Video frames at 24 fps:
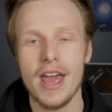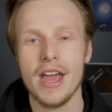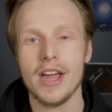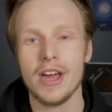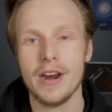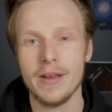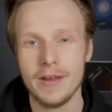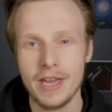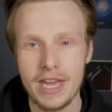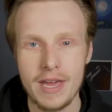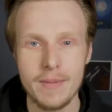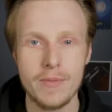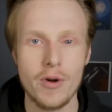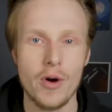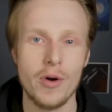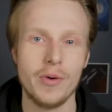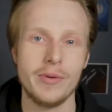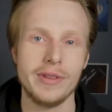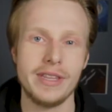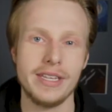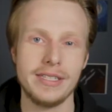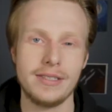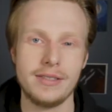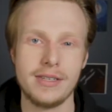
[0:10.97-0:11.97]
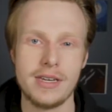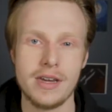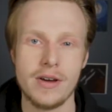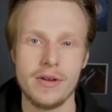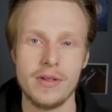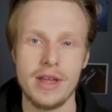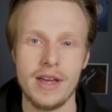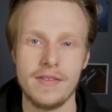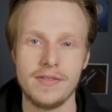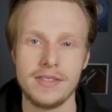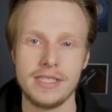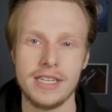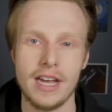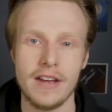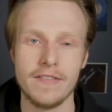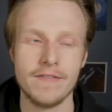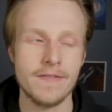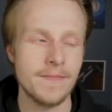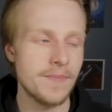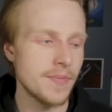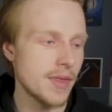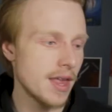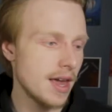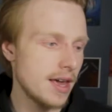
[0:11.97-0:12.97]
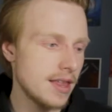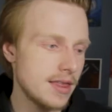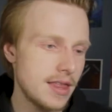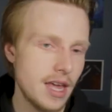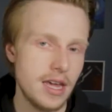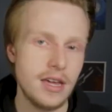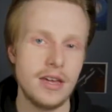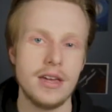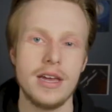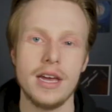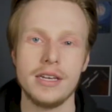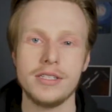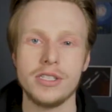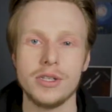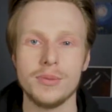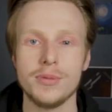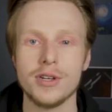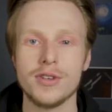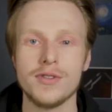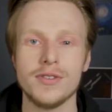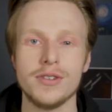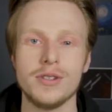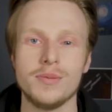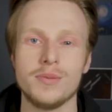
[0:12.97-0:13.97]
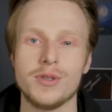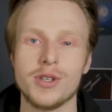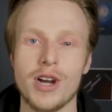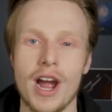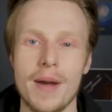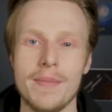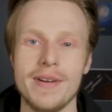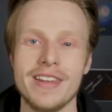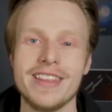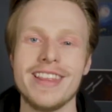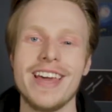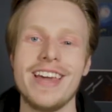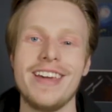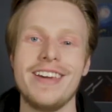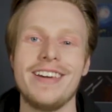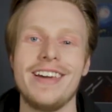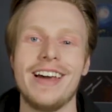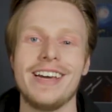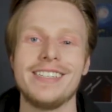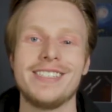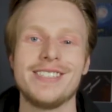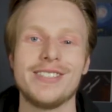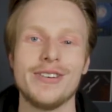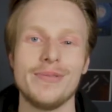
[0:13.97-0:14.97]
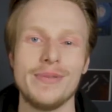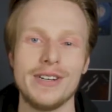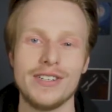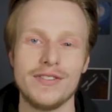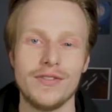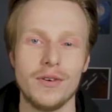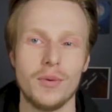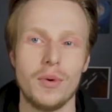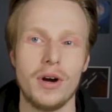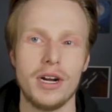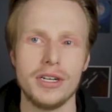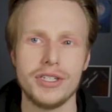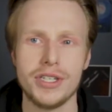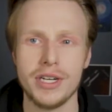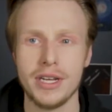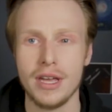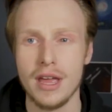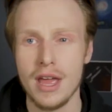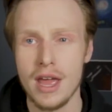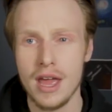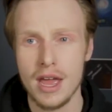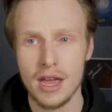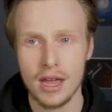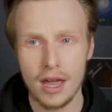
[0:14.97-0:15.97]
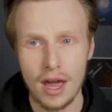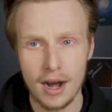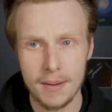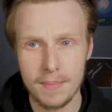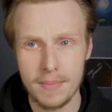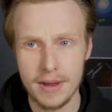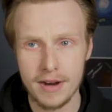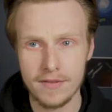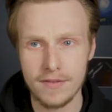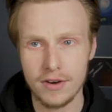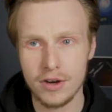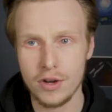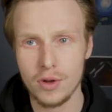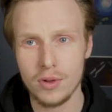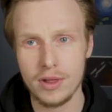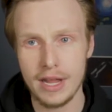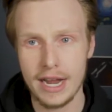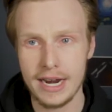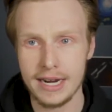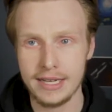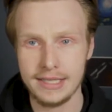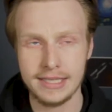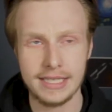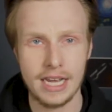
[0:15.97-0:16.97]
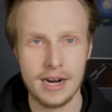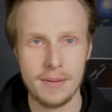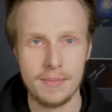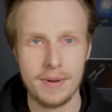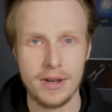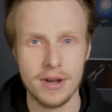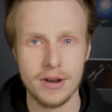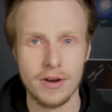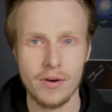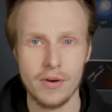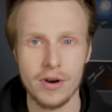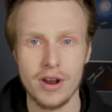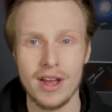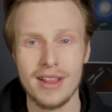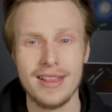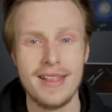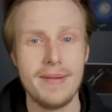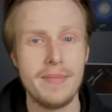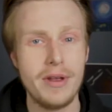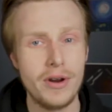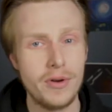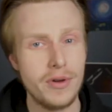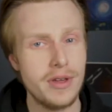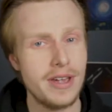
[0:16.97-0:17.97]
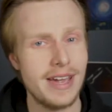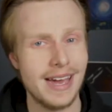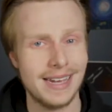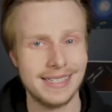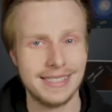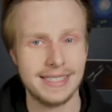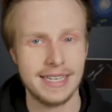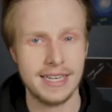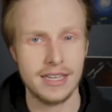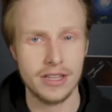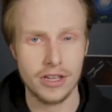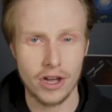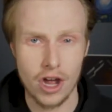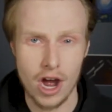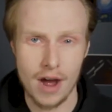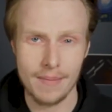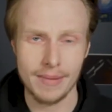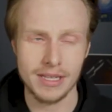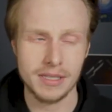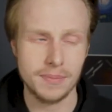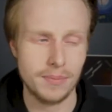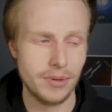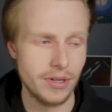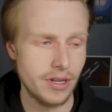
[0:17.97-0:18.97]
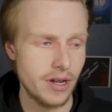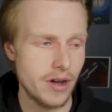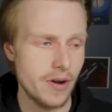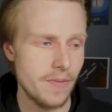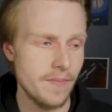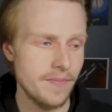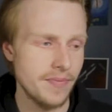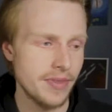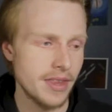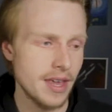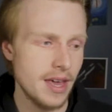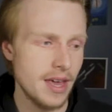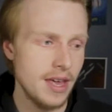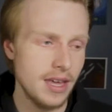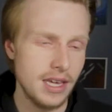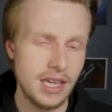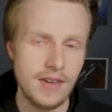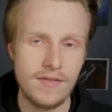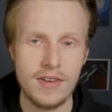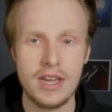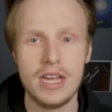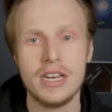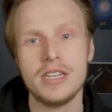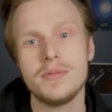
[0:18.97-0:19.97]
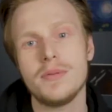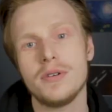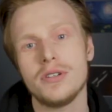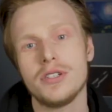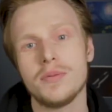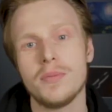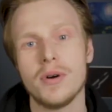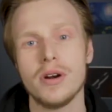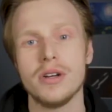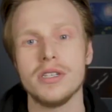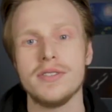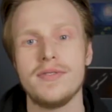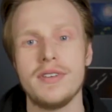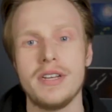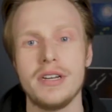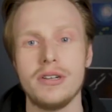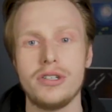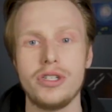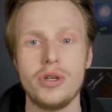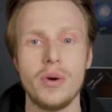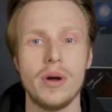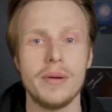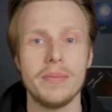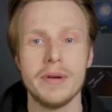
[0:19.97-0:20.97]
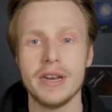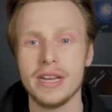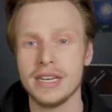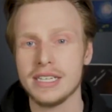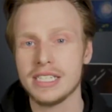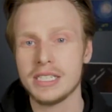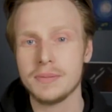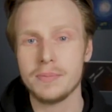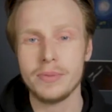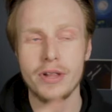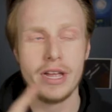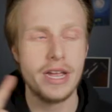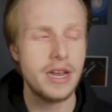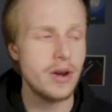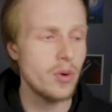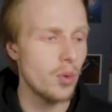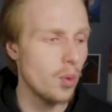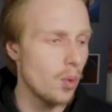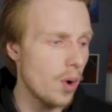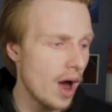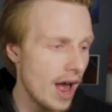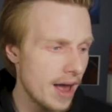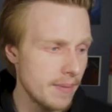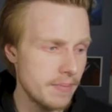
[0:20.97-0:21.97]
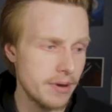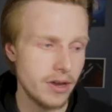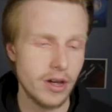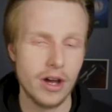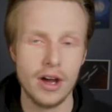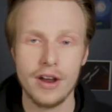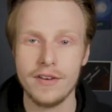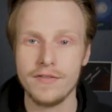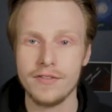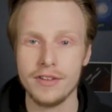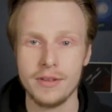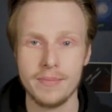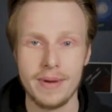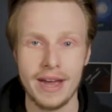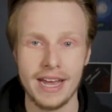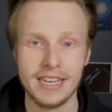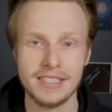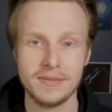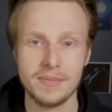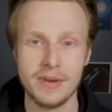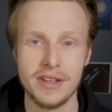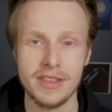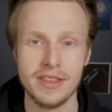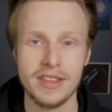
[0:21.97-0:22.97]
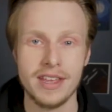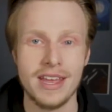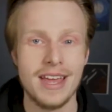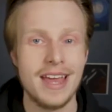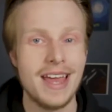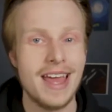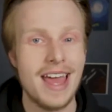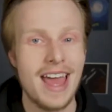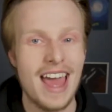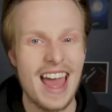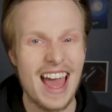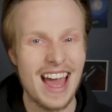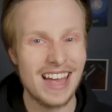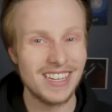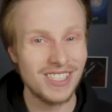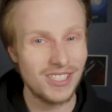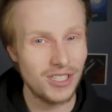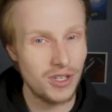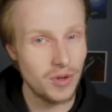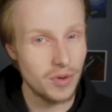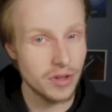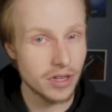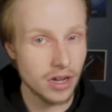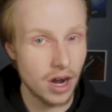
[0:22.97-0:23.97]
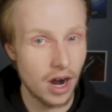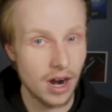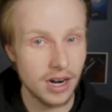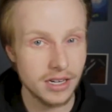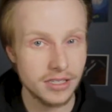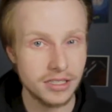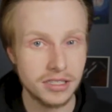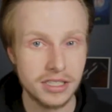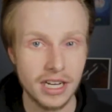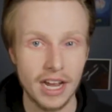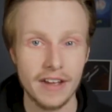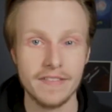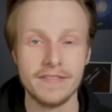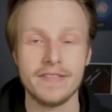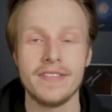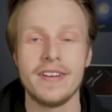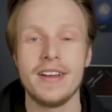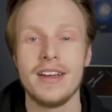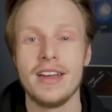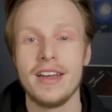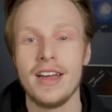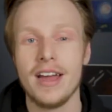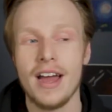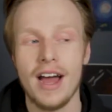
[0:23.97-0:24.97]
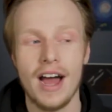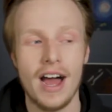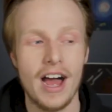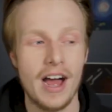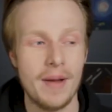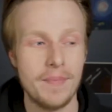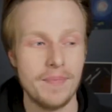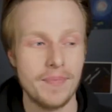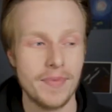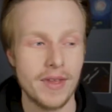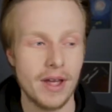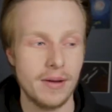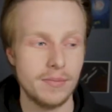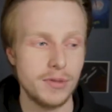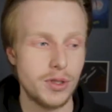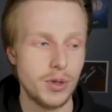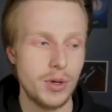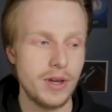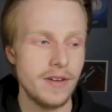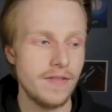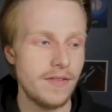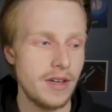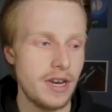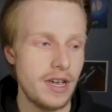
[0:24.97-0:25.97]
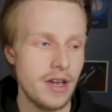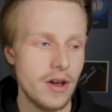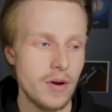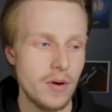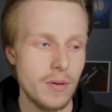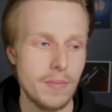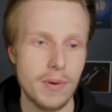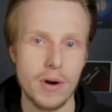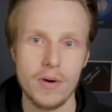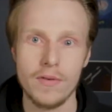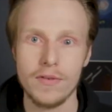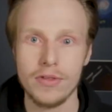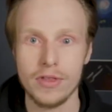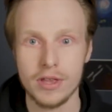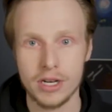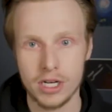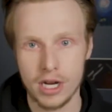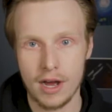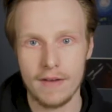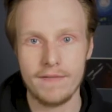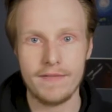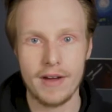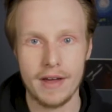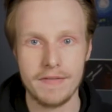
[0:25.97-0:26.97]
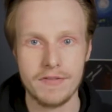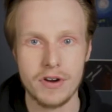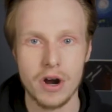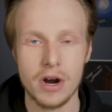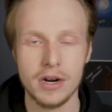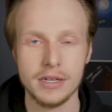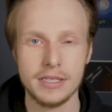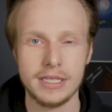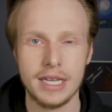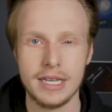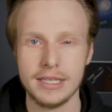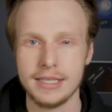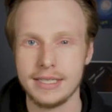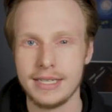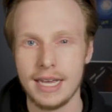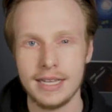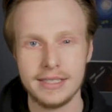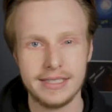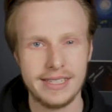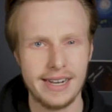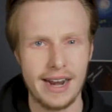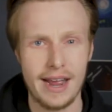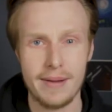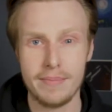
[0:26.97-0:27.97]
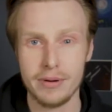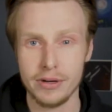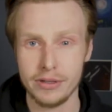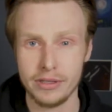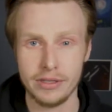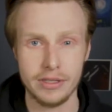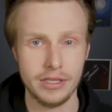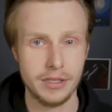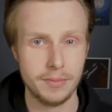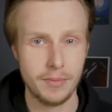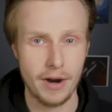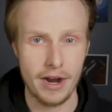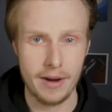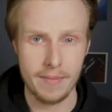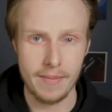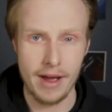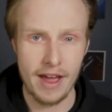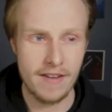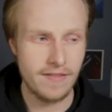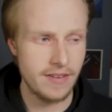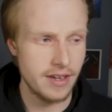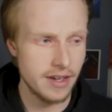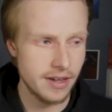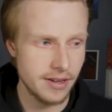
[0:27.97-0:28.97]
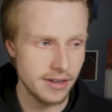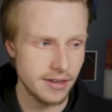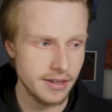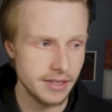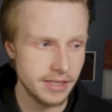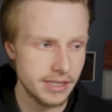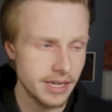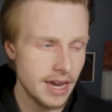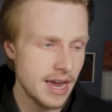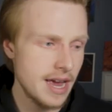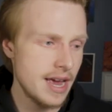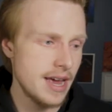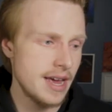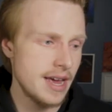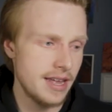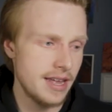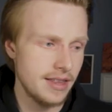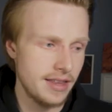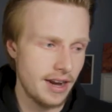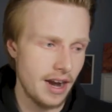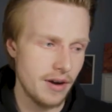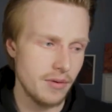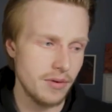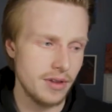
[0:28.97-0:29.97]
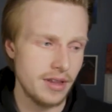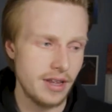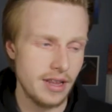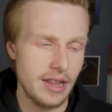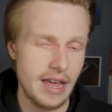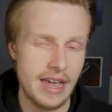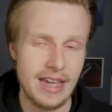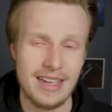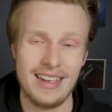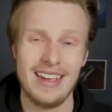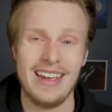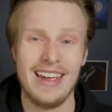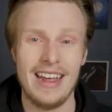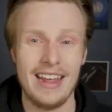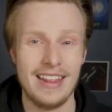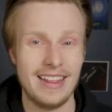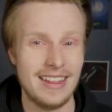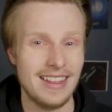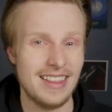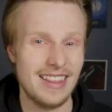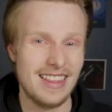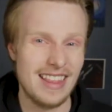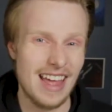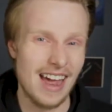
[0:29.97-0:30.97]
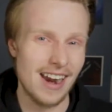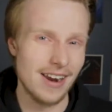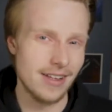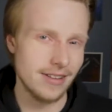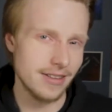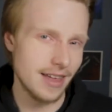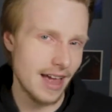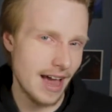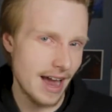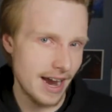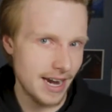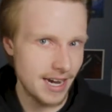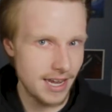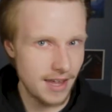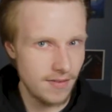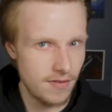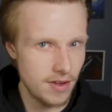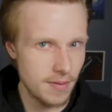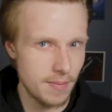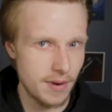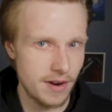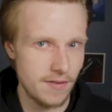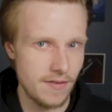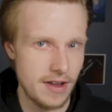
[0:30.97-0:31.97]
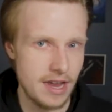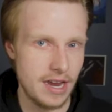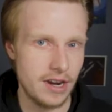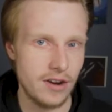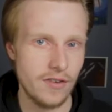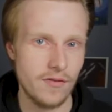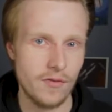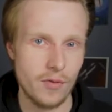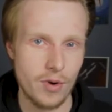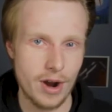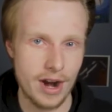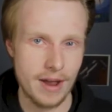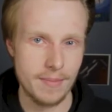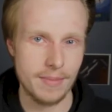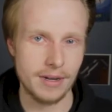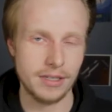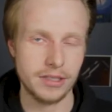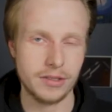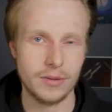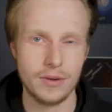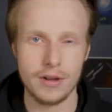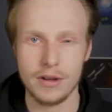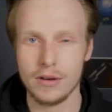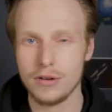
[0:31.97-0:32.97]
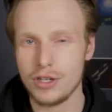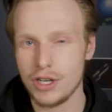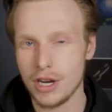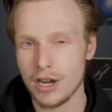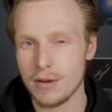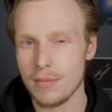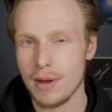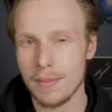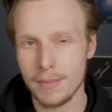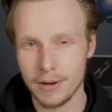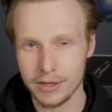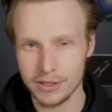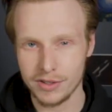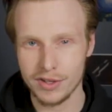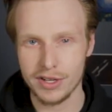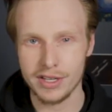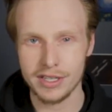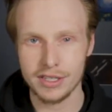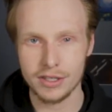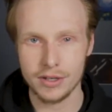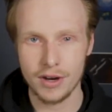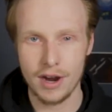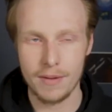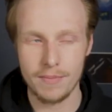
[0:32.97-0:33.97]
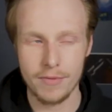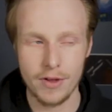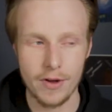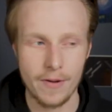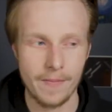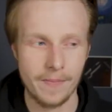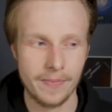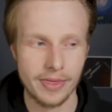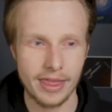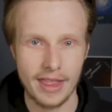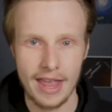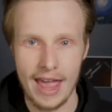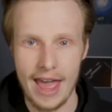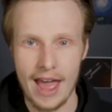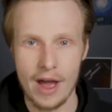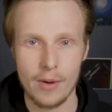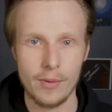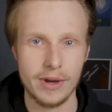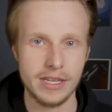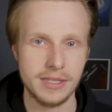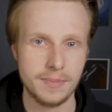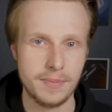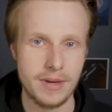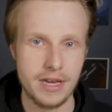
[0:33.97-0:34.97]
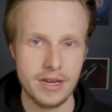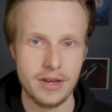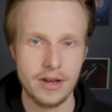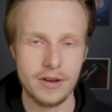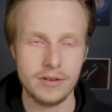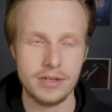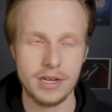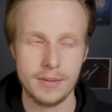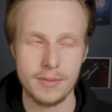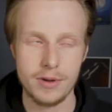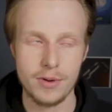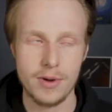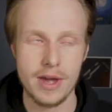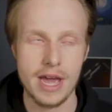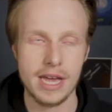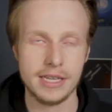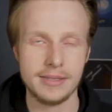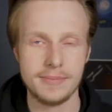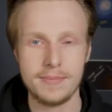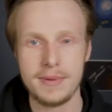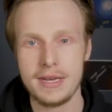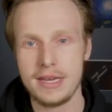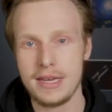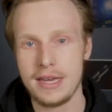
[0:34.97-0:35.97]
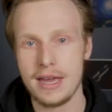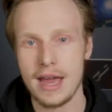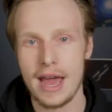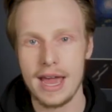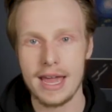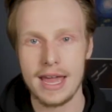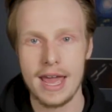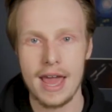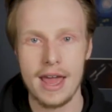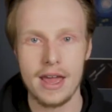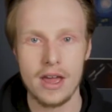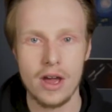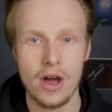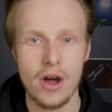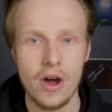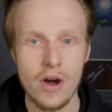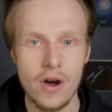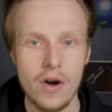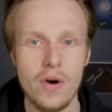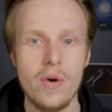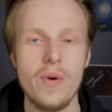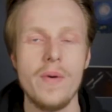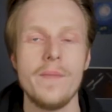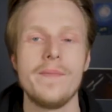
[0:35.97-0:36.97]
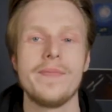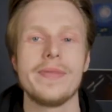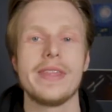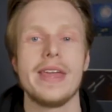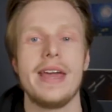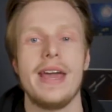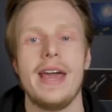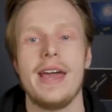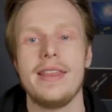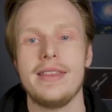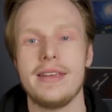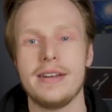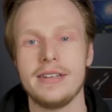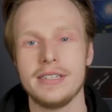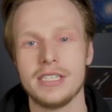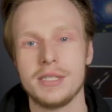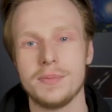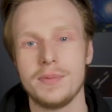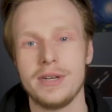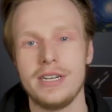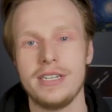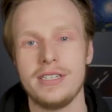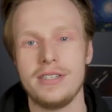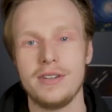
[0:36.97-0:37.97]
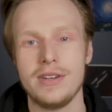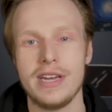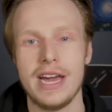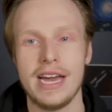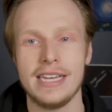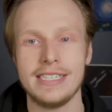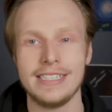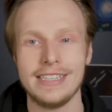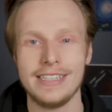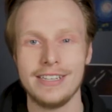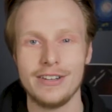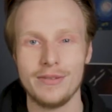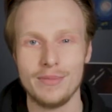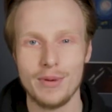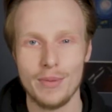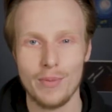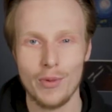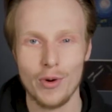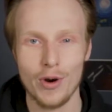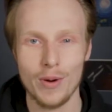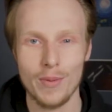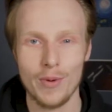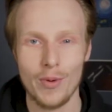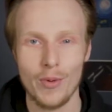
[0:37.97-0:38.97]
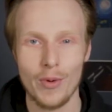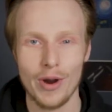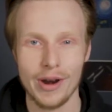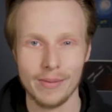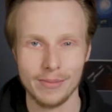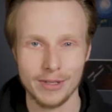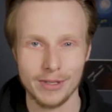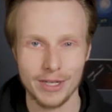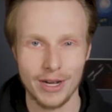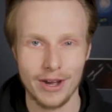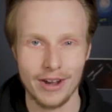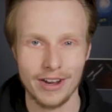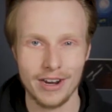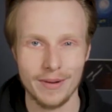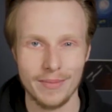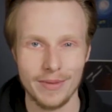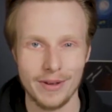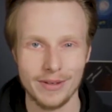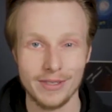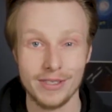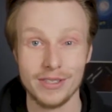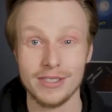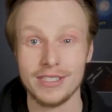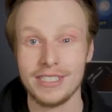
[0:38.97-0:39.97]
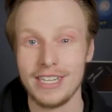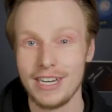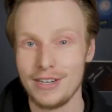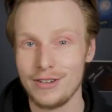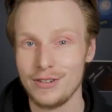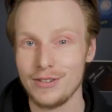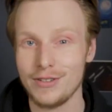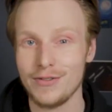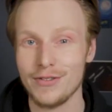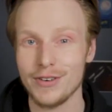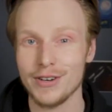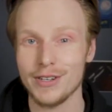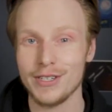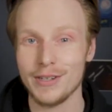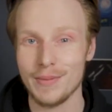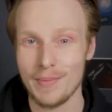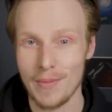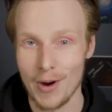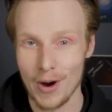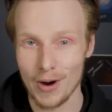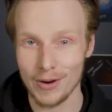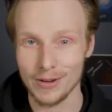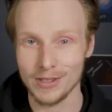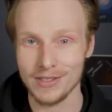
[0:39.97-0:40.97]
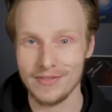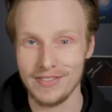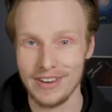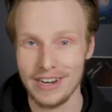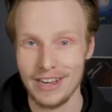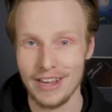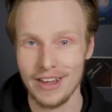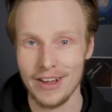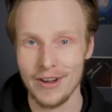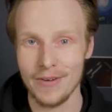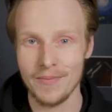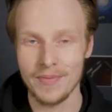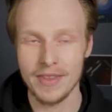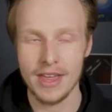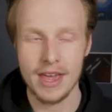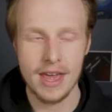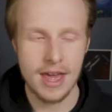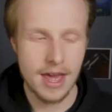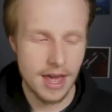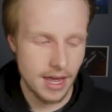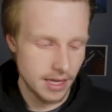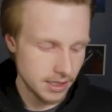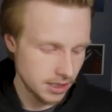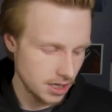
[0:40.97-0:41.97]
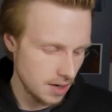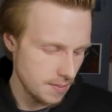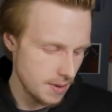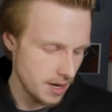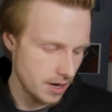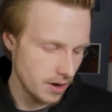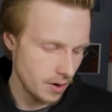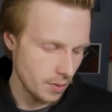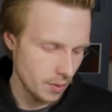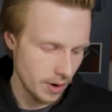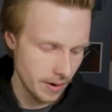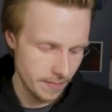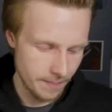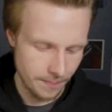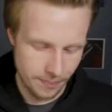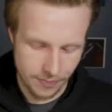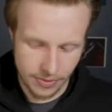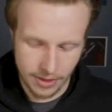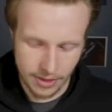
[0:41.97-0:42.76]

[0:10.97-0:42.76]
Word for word: Gonna keep going with the CEO Life stuff. Thank you guys so much for subscribing. Thank you guys so much for watching. Got a bit of a new lighting setup here going on. Let me know what you guys think in the comments below. Give you a hint about tomorrow's video too. I'm gonna explain why I've been gone for the past month. It has to do with car stuff. Um, I'm doing a video about the top five car scents, scents that I personally spray in my vehicles that I really like, and that'll kind of give you a bit of a hint of what I've been doing. Go check out my personal Instagram though, at Wesbeiko, W-E-S-B-E-I-K-O, and that'll explain to you guys a little bit more about what I'm talking about. So stay tuned for tomorrow's video. It's gonna be a good one.